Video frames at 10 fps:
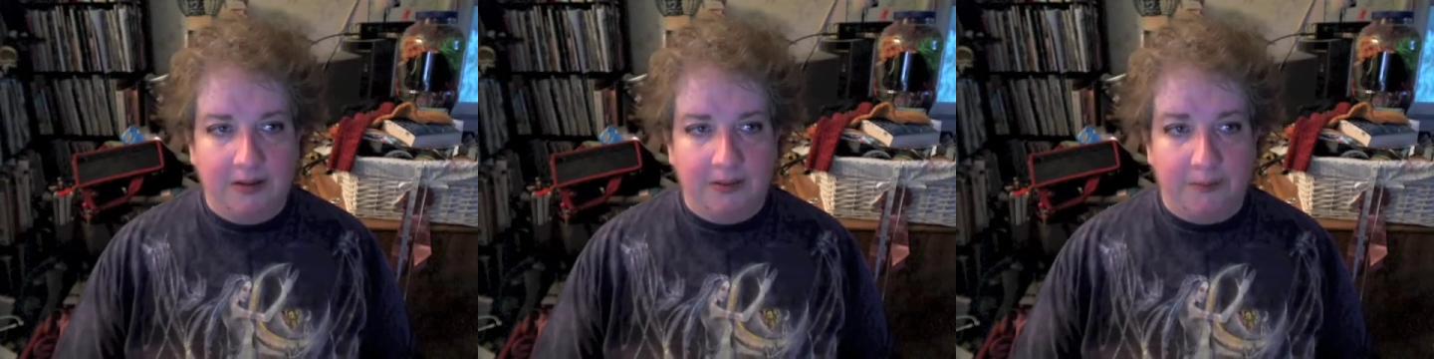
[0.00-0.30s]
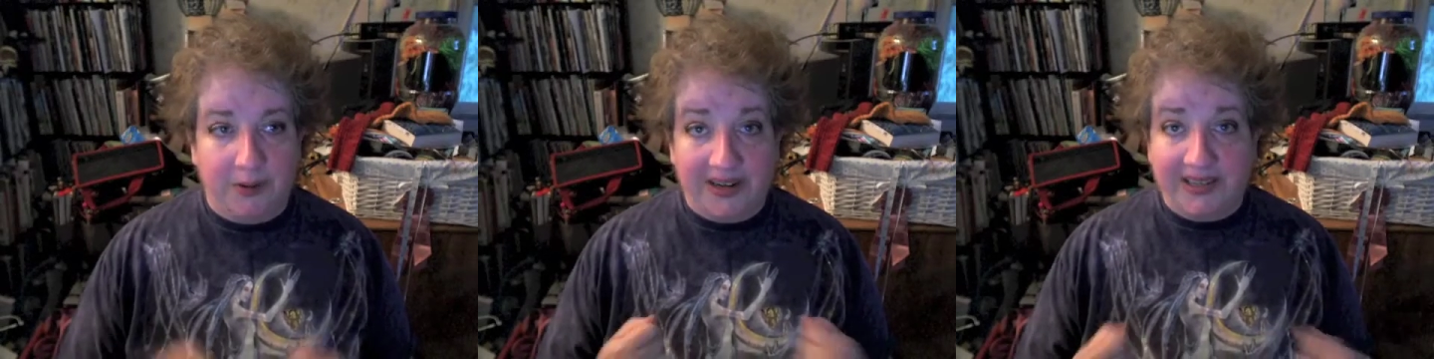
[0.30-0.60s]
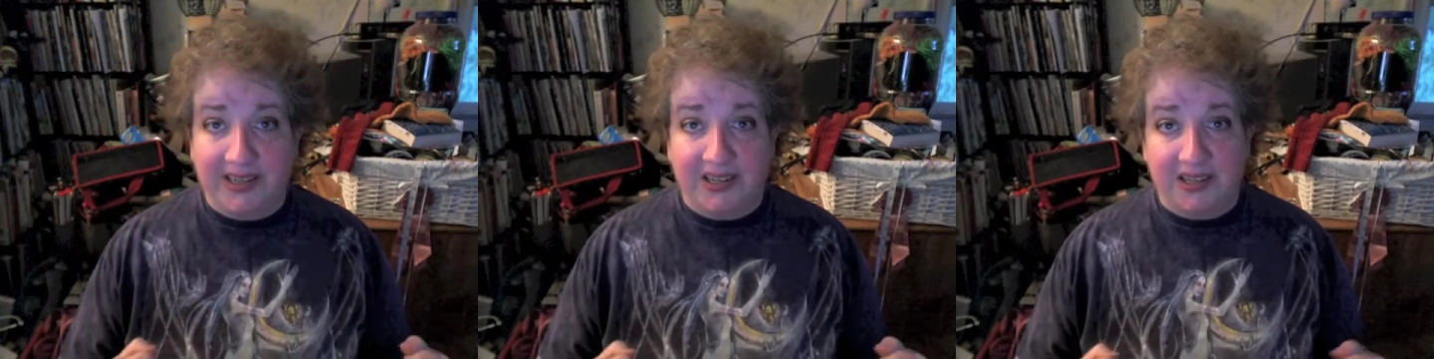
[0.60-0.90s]

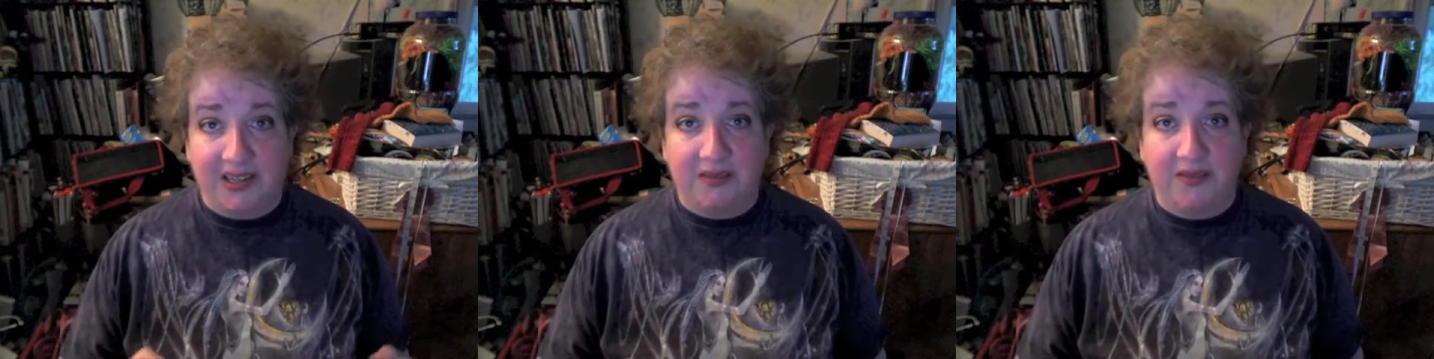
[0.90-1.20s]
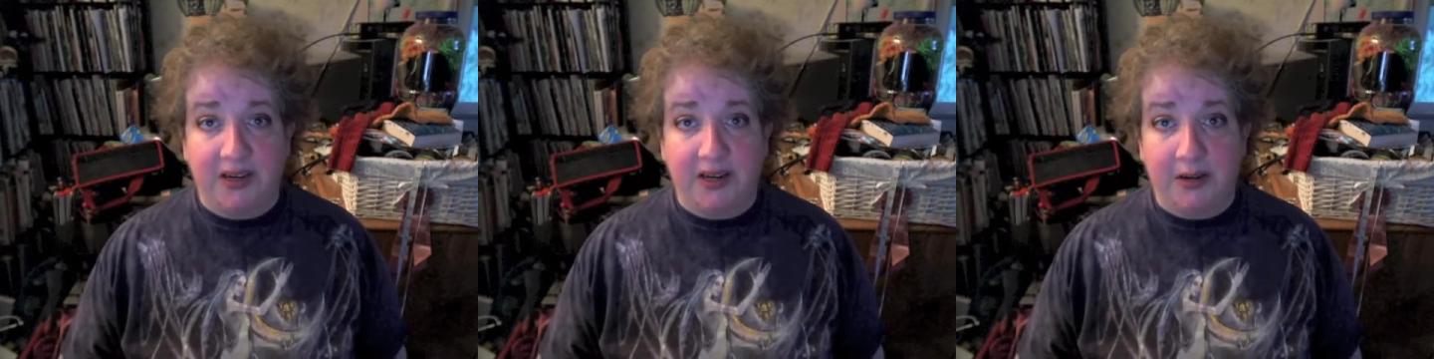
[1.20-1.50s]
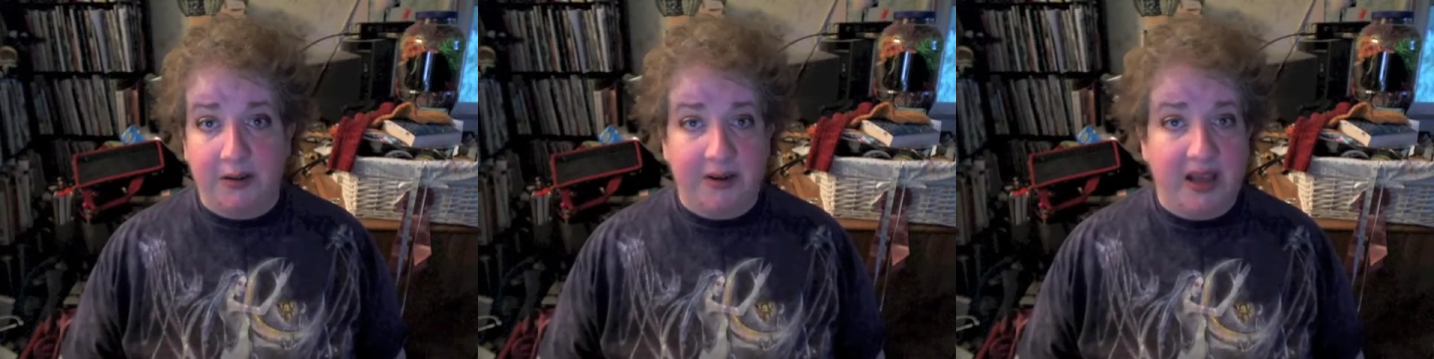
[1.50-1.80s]
process this
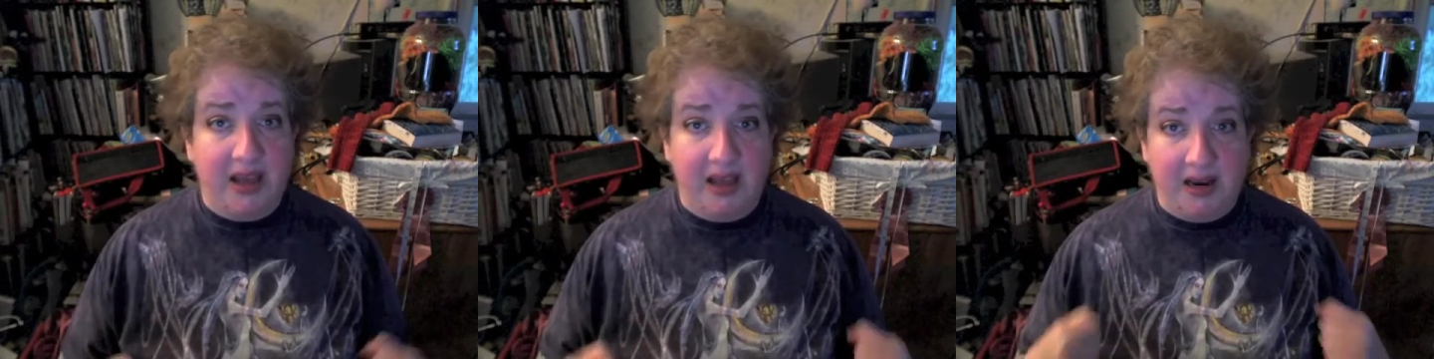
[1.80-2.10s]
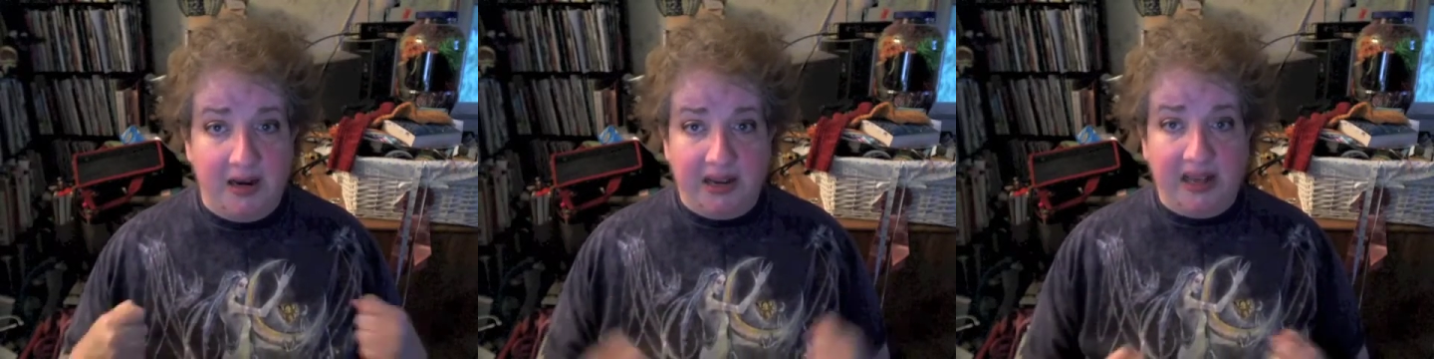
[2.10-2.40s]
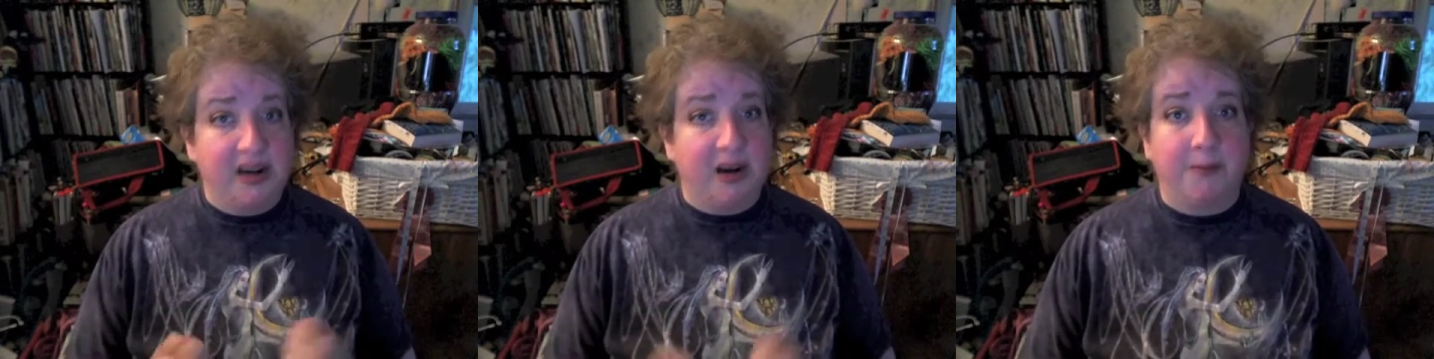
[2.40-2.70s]
video and get
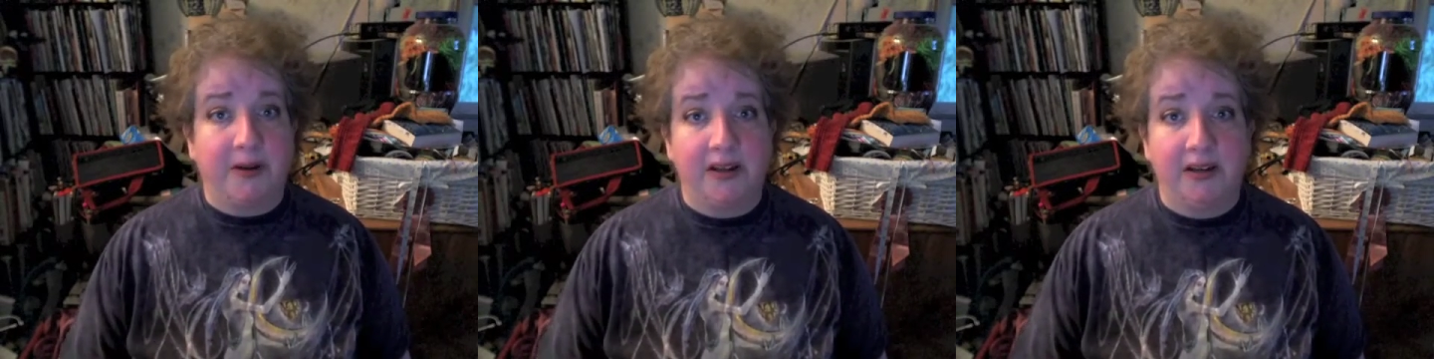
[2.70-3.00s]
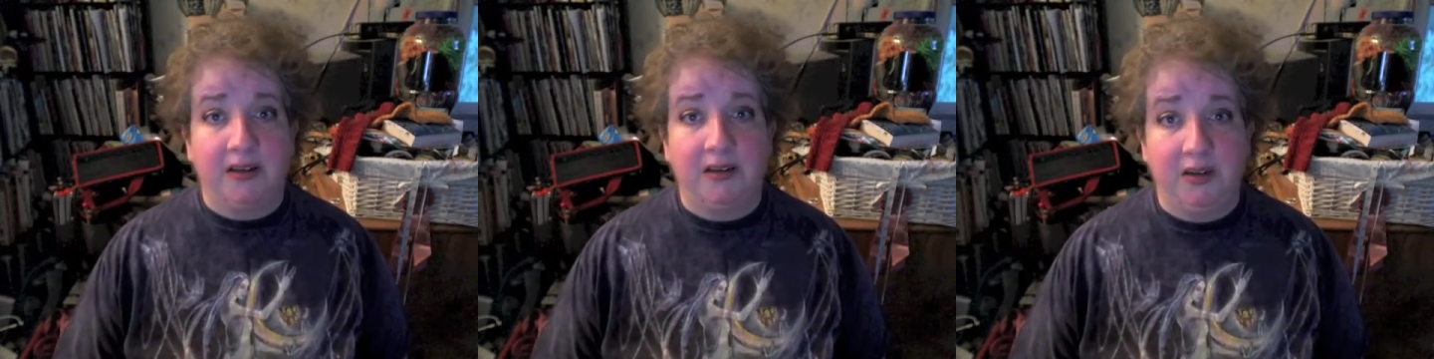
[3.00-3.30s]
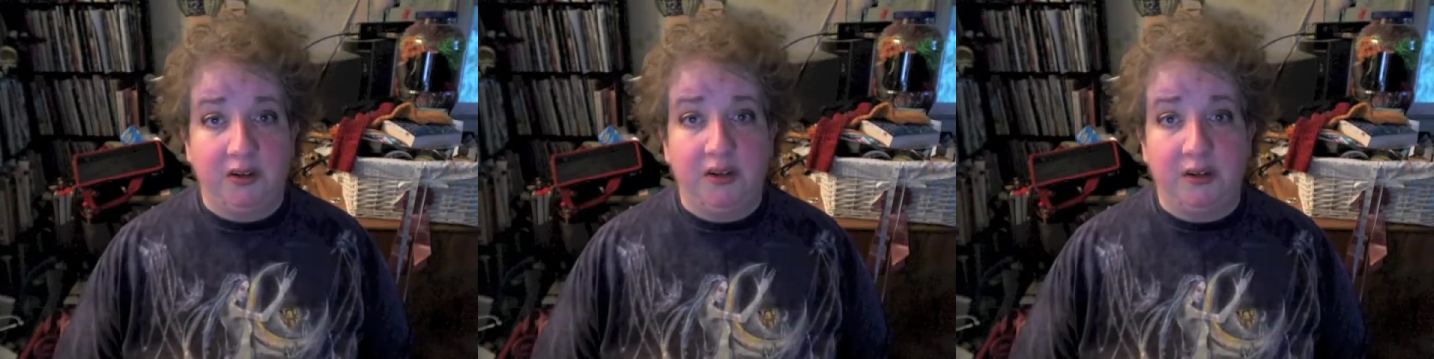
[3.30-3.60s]
it up on
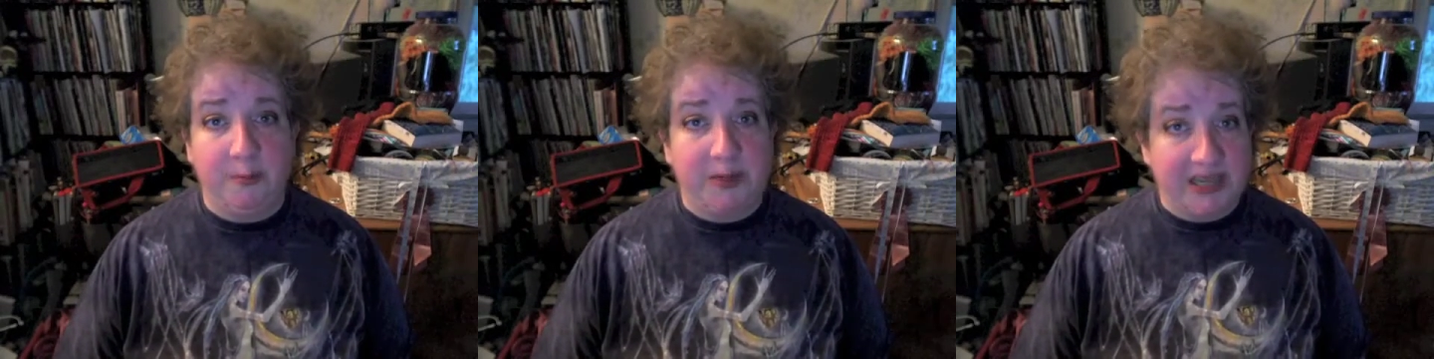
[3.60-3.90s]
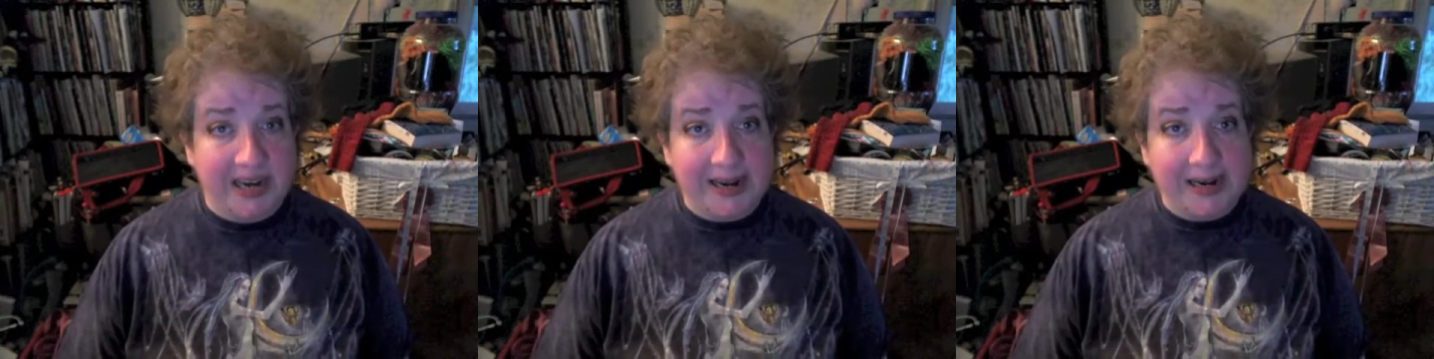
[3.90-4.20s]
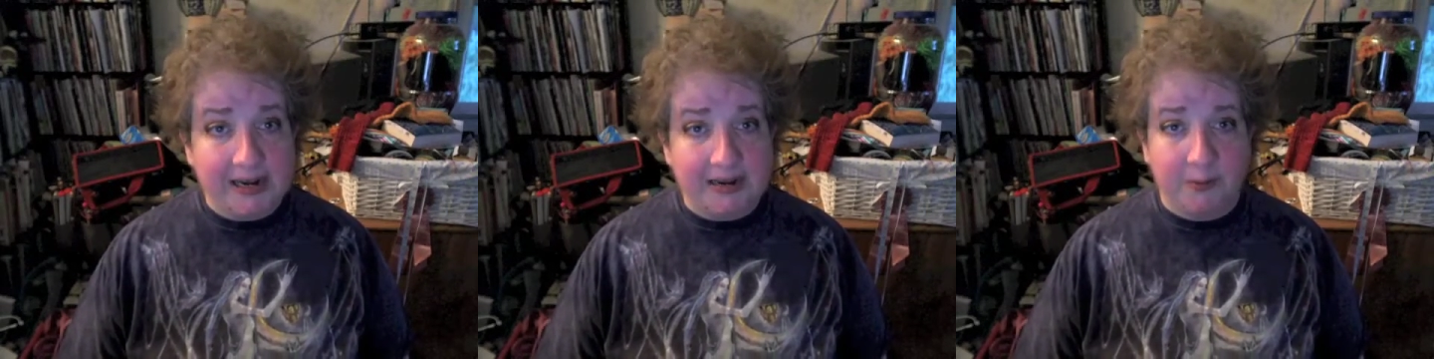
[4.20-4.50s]
YouTube
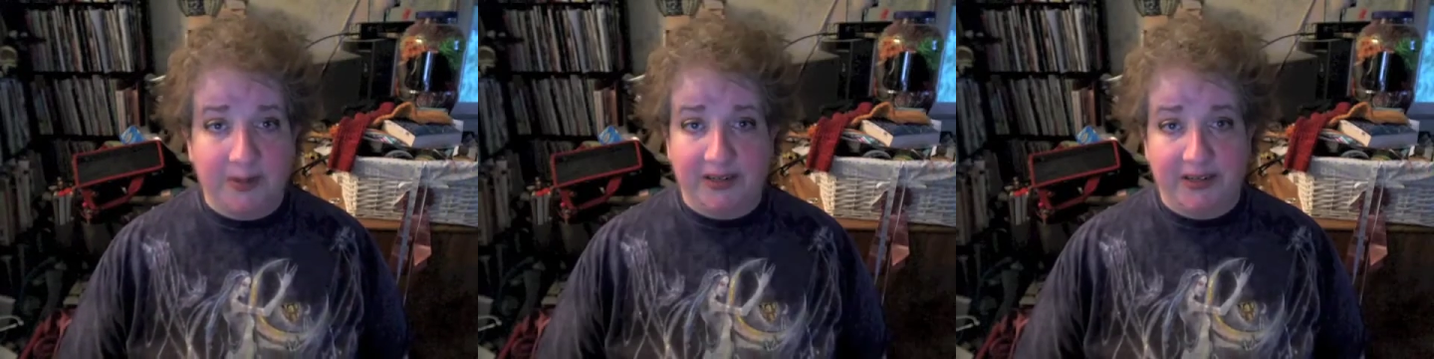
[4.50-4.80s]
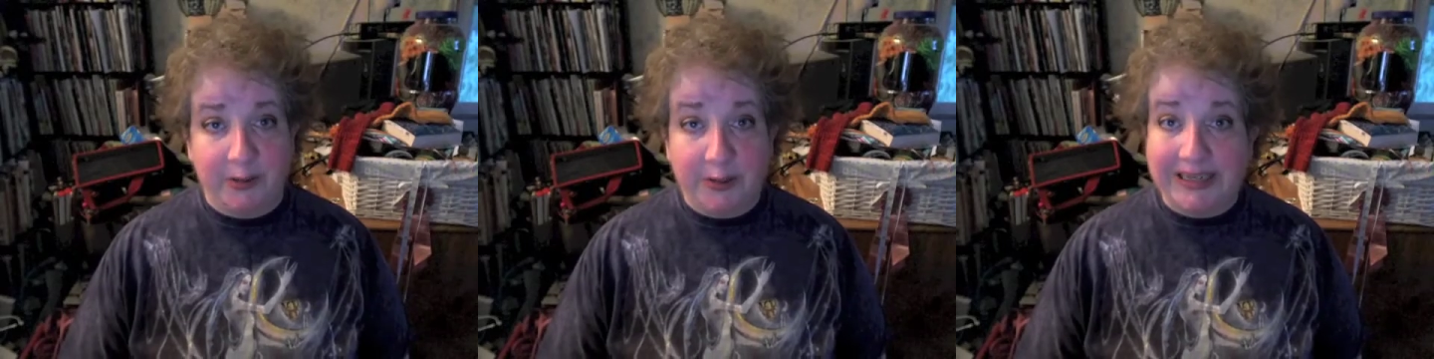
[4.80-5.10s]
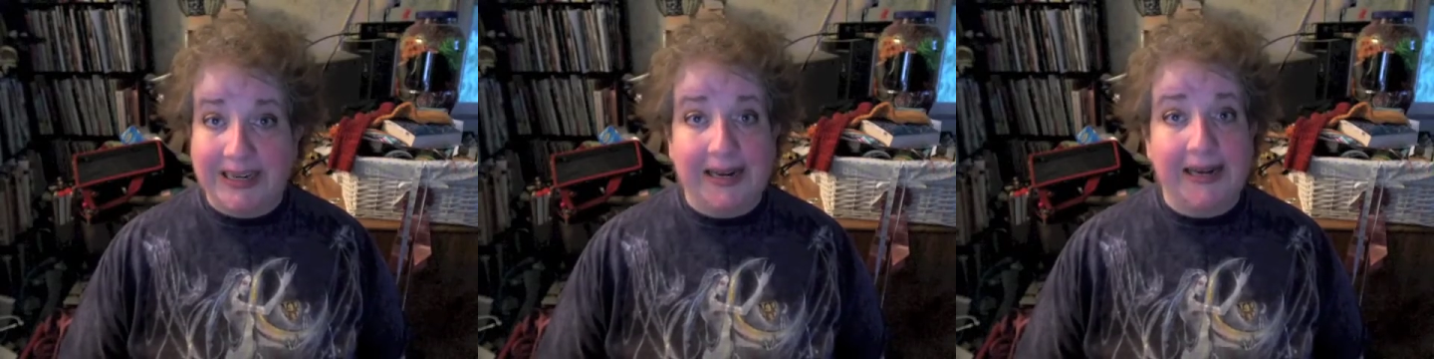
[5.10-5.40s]
tonight, which is
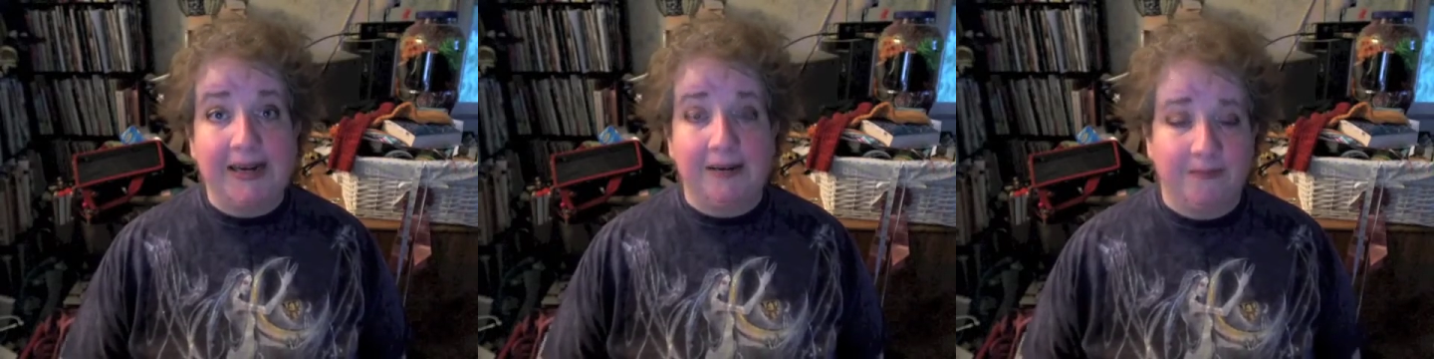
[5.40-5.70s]
Tuesday night.